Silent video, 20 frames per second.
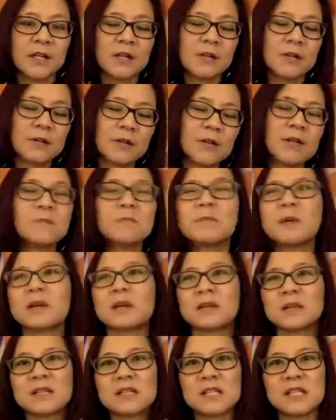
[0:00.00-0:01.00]
you couldn't
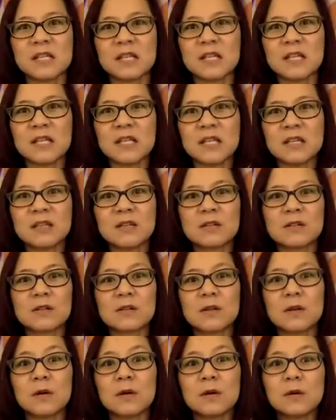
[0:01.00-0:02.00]
barely see the
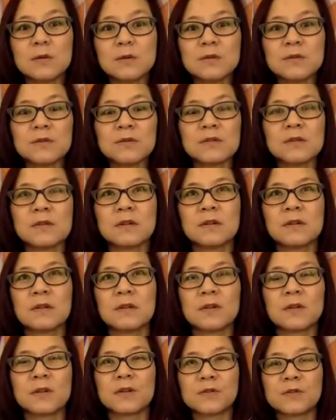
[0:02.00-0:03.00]
clothes
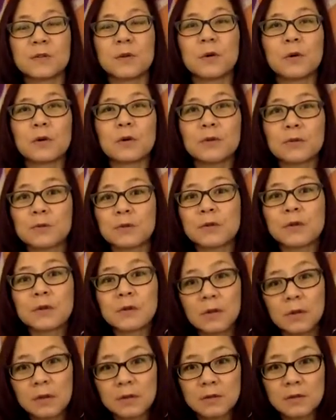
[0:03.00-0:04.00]
or the floor through the
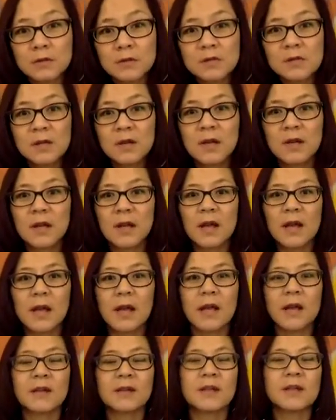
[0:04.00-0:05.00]
clothes.
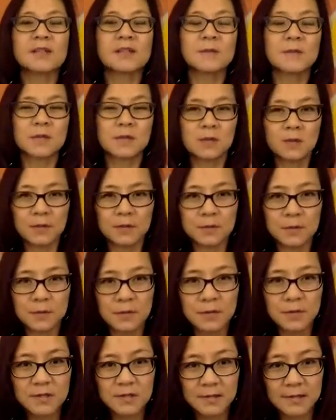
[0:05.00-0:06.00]
And yes, I'm a clothes
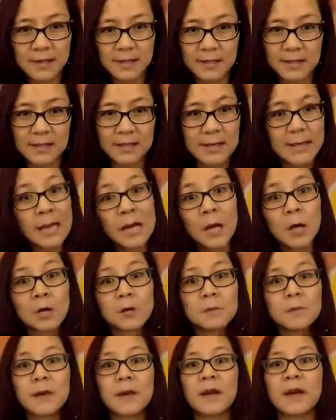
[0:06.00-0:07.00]
hoard, so that didn't
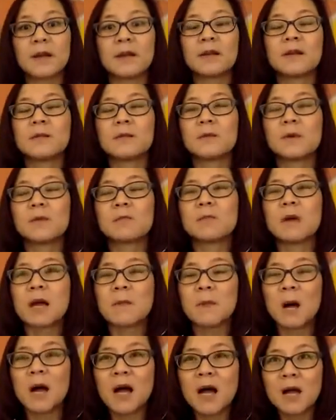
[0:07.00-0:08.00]
help. And when my
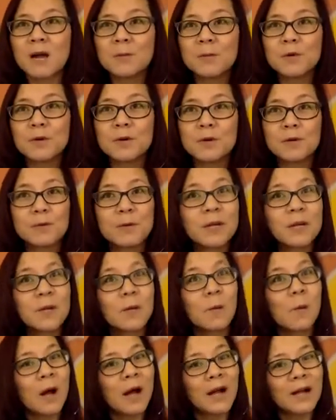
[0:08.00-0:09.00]
mom would
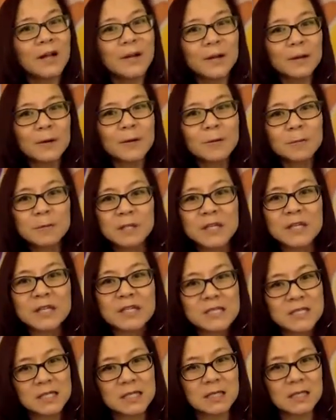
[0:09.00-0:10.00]
require me
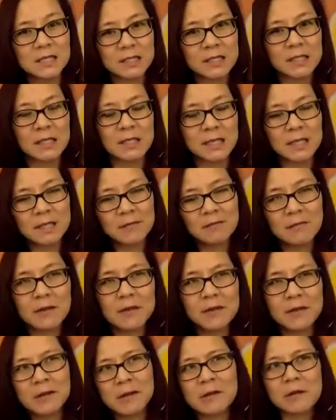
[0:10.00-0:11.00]
to clean it,
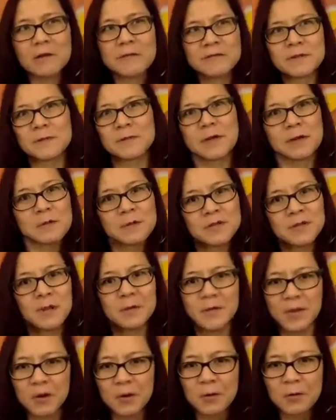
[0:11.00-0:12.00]
like, if somebody was
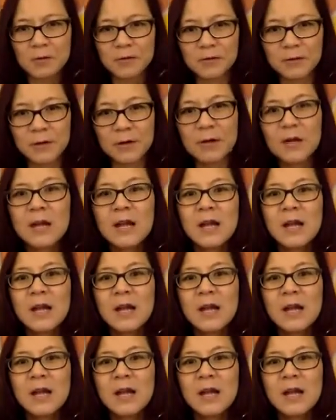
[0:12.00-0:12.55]
coming over,